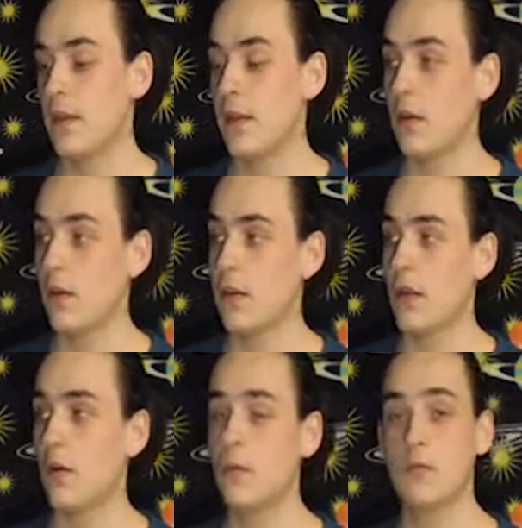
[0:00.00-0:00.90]
Then
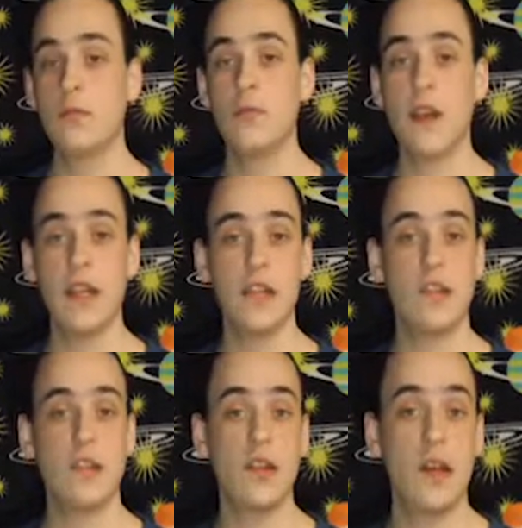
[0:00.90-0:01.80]
also, got
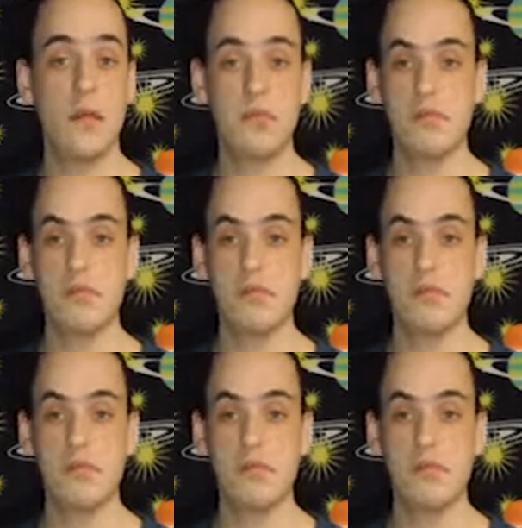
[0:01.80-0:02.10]
Insta.